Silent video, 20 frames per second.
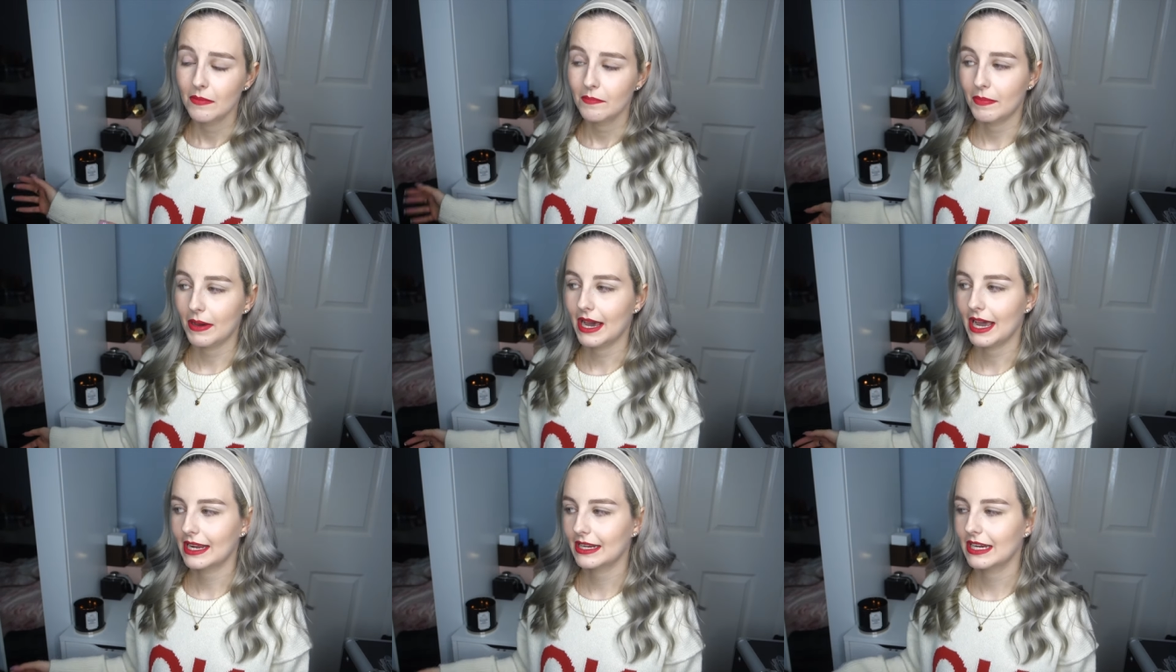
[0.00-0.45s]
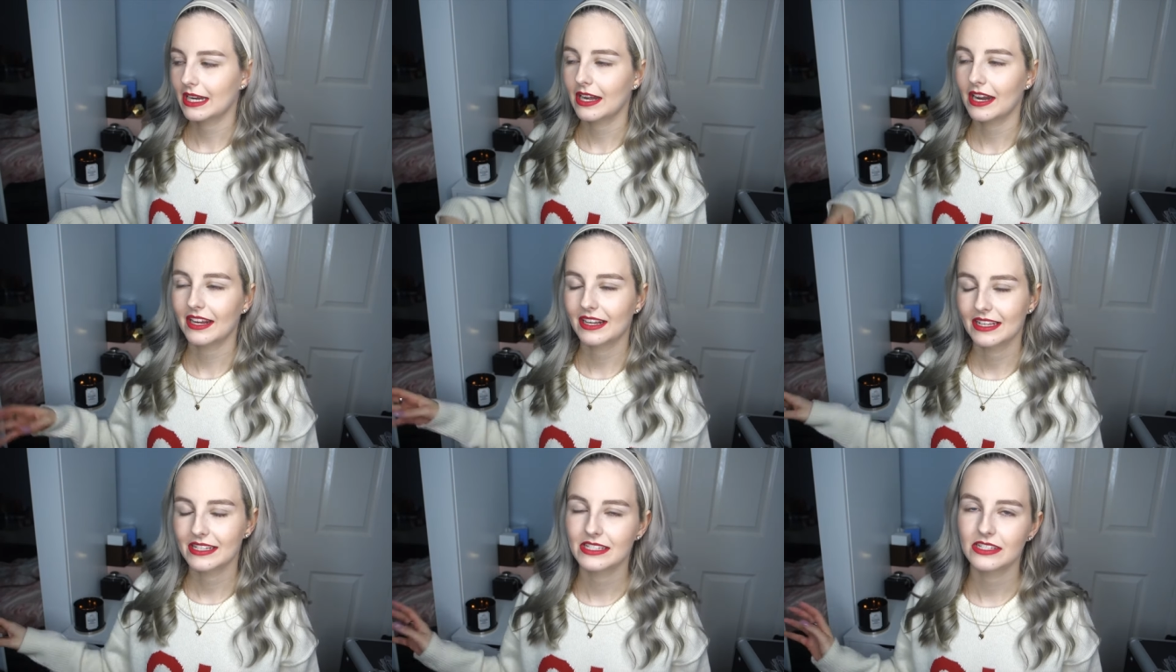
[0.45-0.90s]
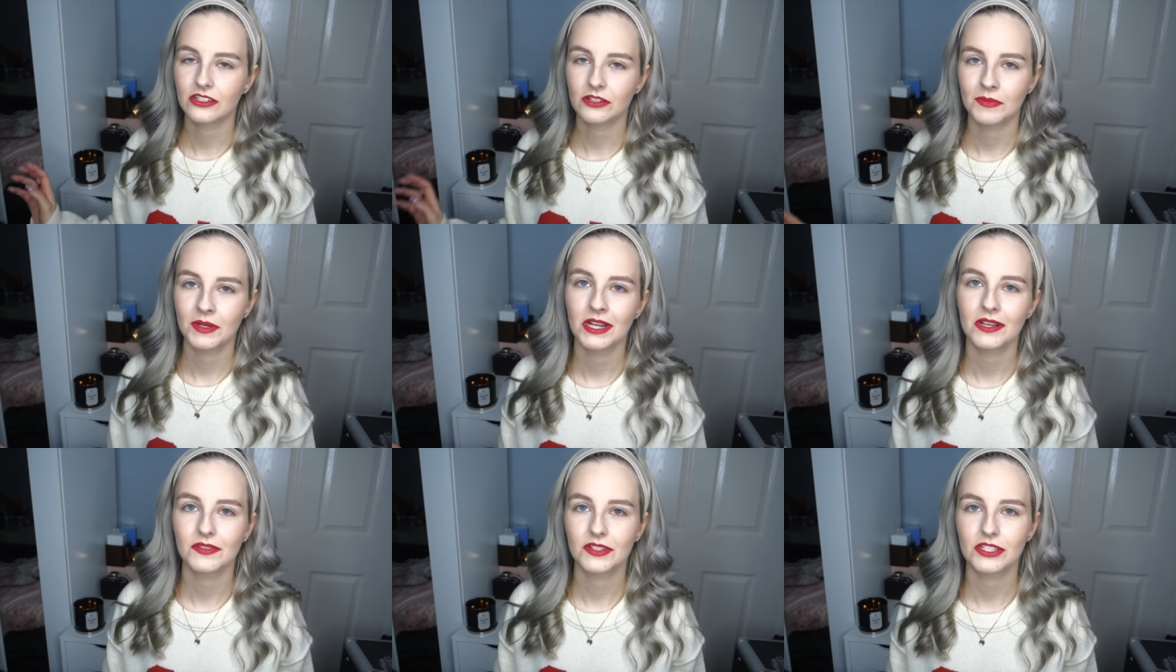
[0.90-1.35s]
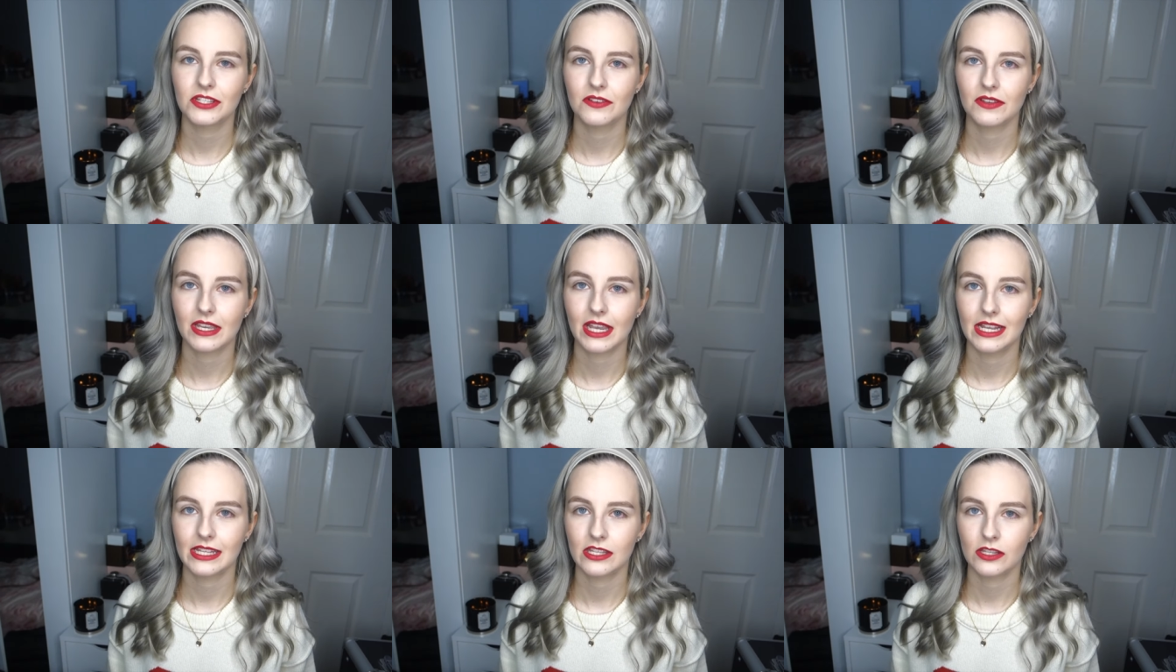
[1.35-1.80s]
badly like it did on my other
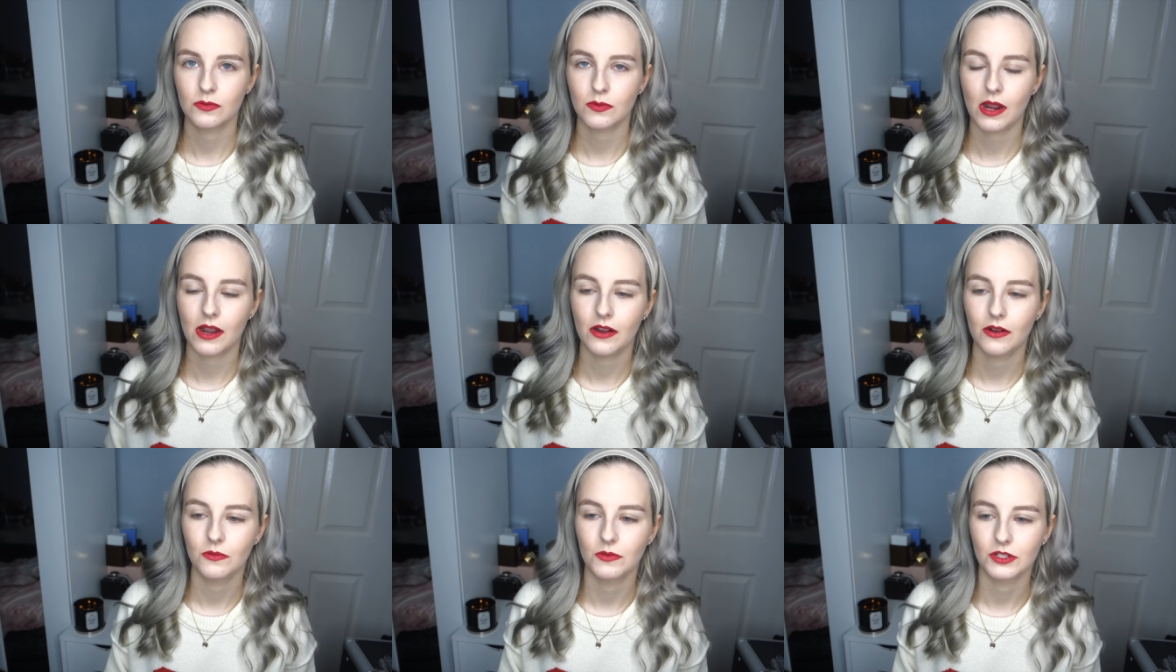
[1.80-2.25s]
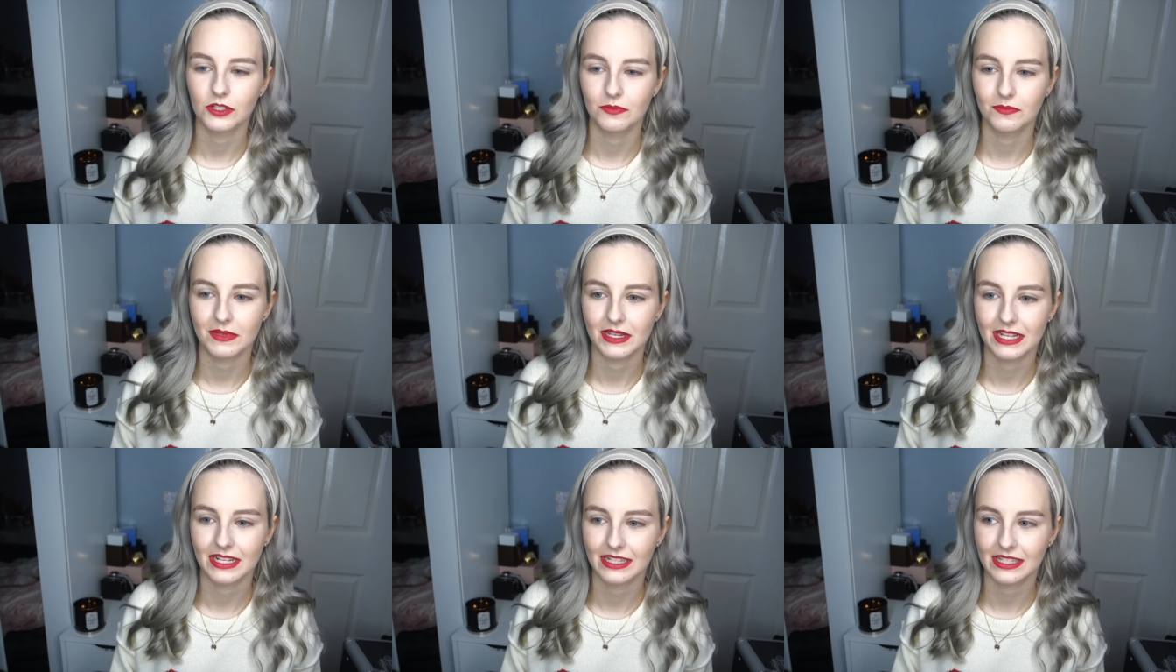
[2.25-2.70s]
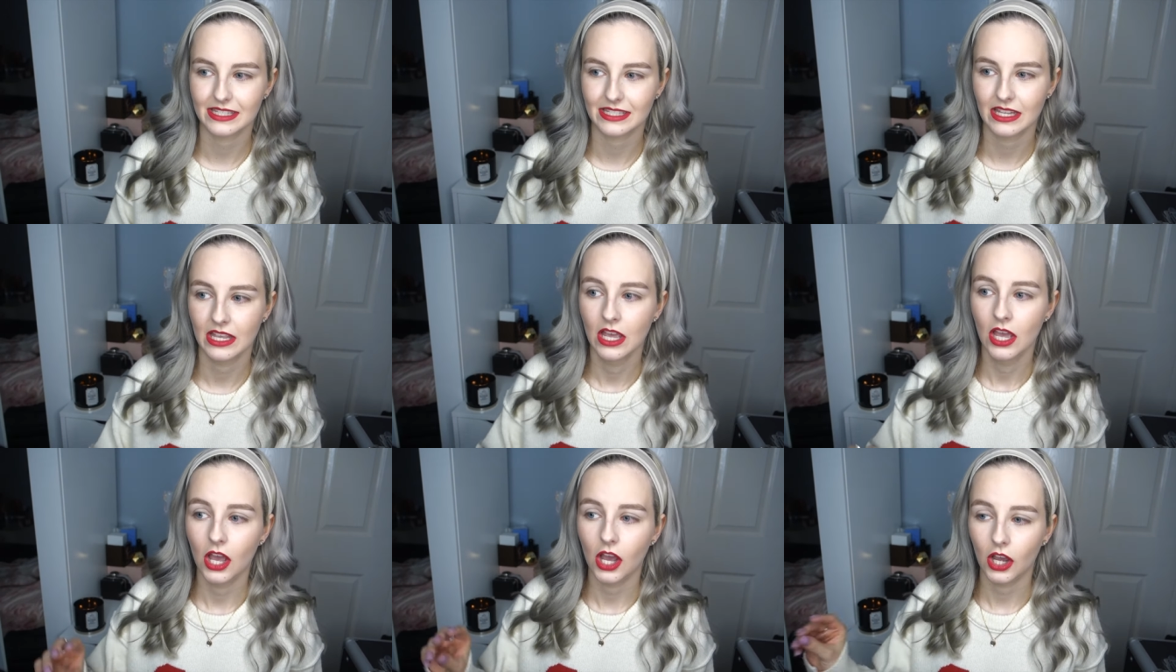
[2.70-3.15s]
suitcase as well, which means